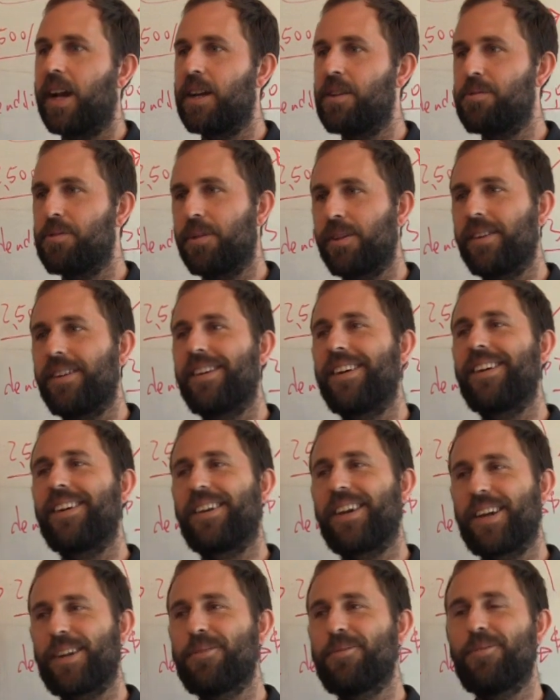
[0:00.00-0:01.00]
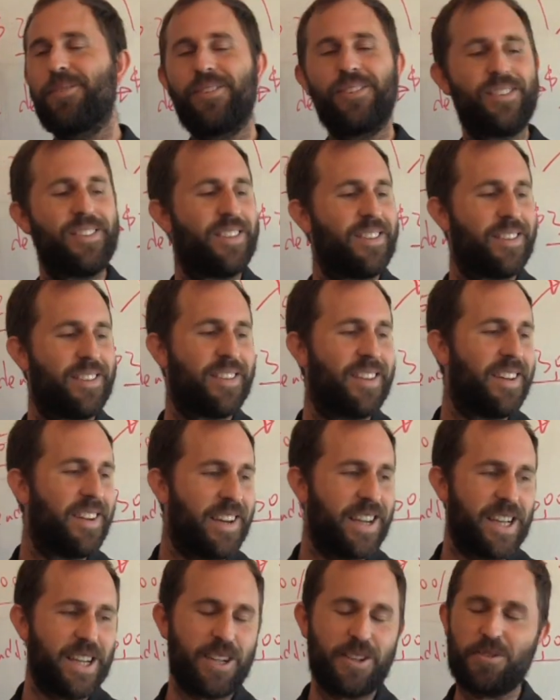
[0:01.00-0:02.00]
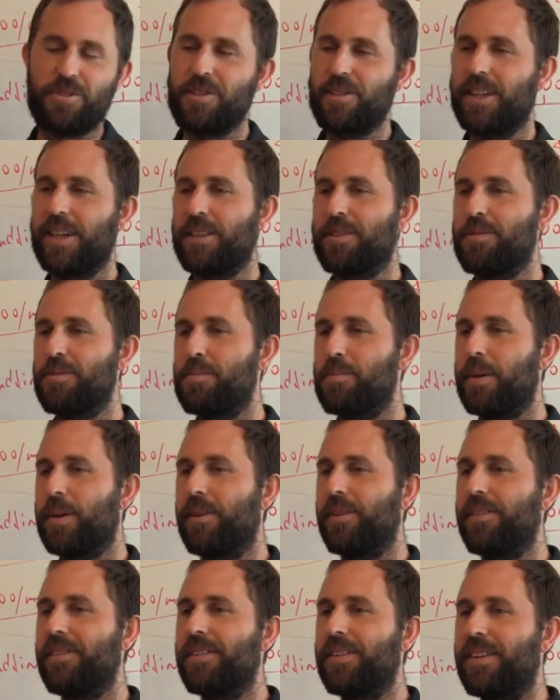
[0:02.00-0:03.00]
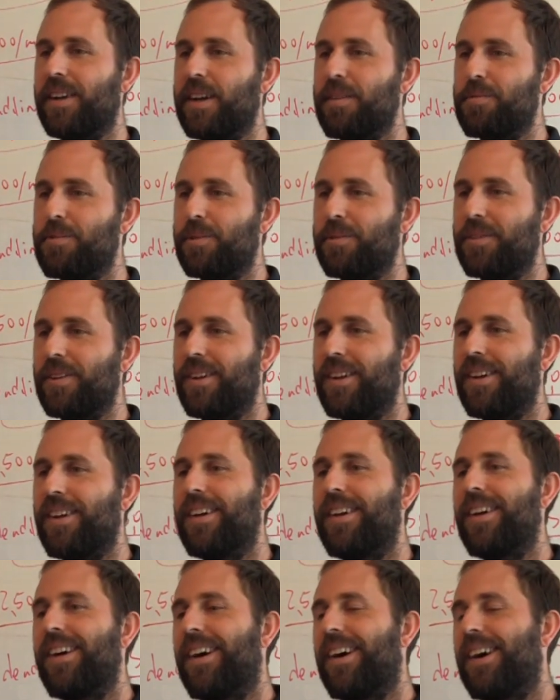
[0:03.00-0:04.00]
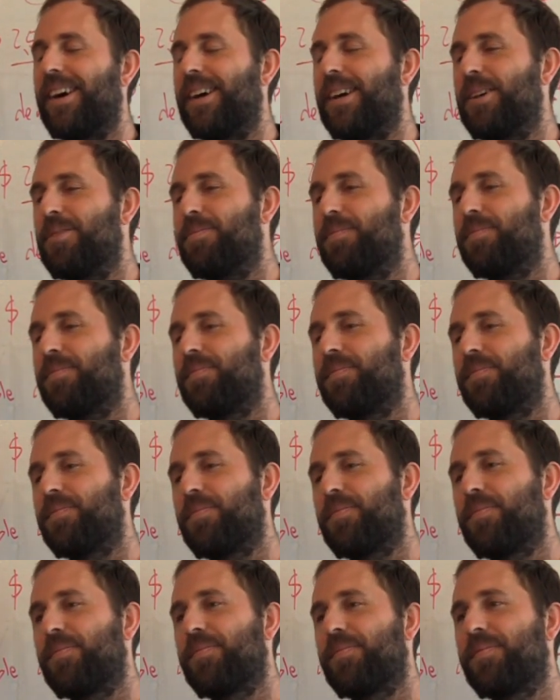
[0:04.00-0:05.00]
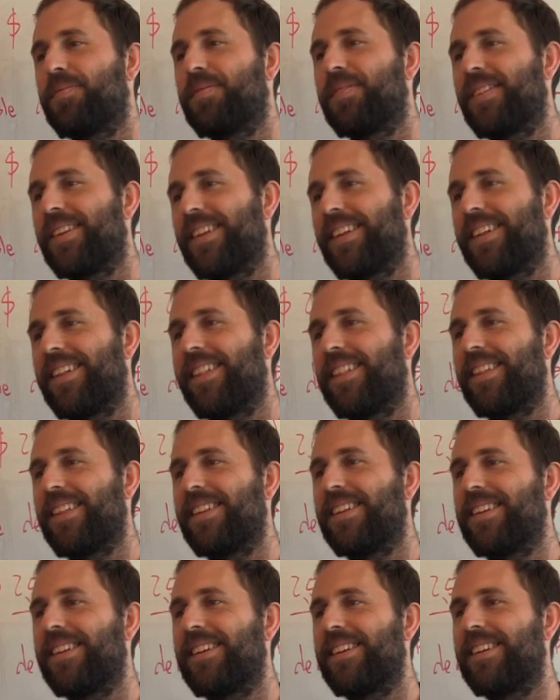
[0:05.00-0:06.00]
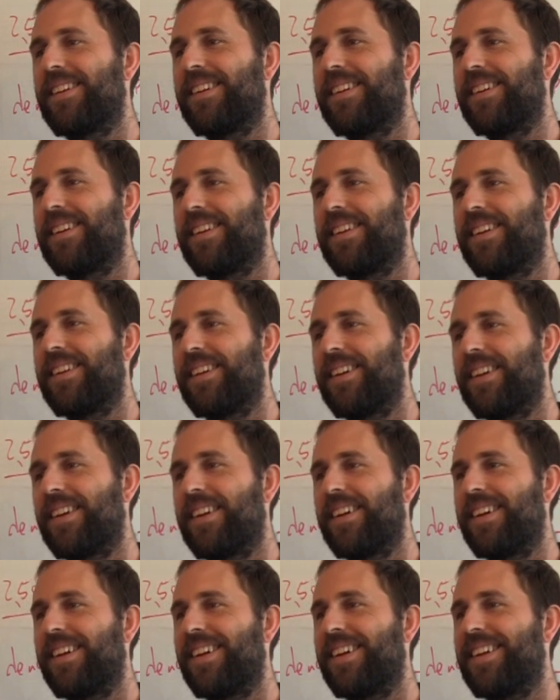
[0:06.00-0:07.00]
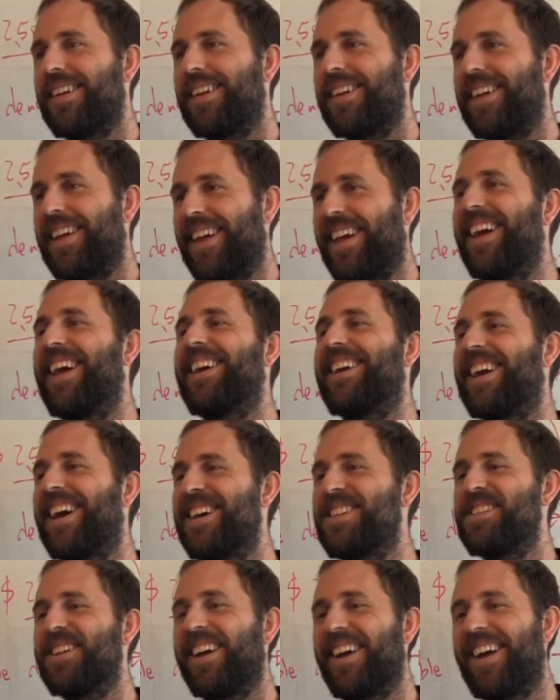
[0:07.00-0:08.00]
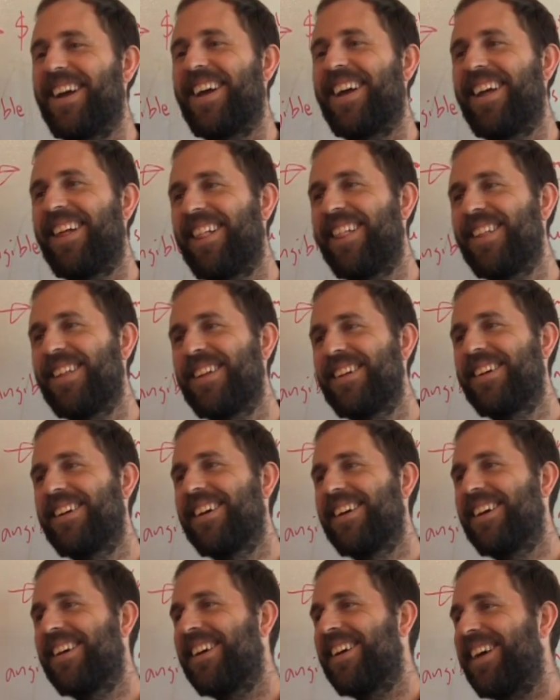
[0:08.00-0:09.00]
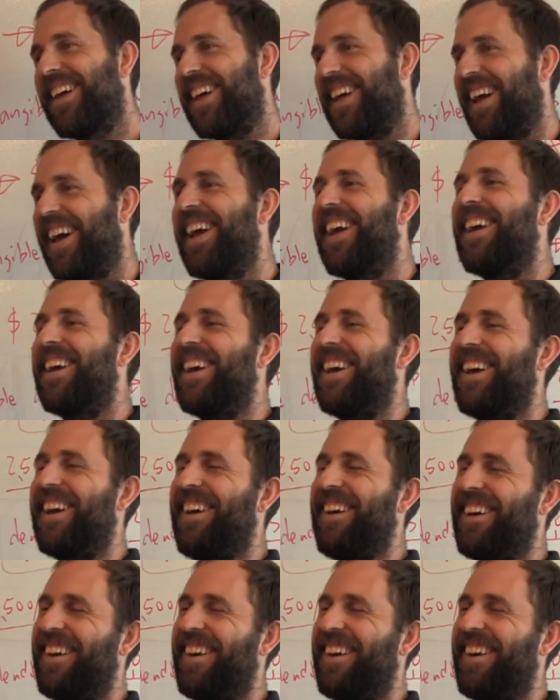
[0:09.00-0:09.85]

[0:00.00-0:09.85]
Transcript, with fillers: Android, okay, cool. I actually like those better than an iPhone. Um, I don't like it. I can't afford uh Not yet. Gotcha. I started making my ten thousand